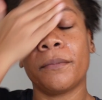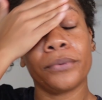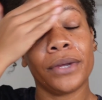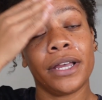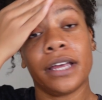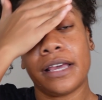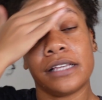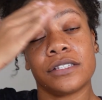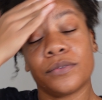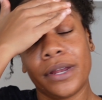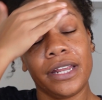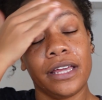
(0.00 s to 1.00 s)
bring a nice
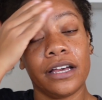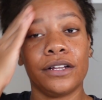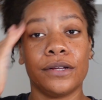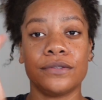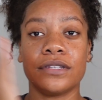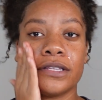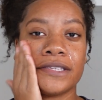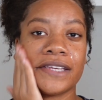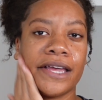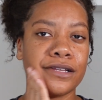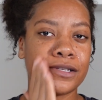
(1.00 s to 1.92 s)
radiant glow to the skin.